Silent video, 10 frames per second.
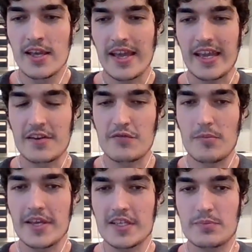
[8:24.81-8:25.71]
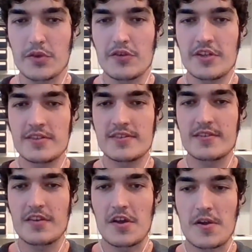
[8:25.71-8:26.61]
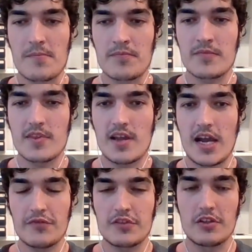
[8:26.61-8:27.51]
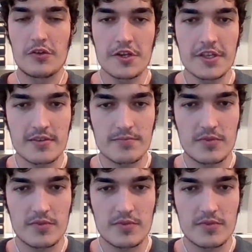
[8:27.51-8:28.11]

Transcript: And from my experience, after learning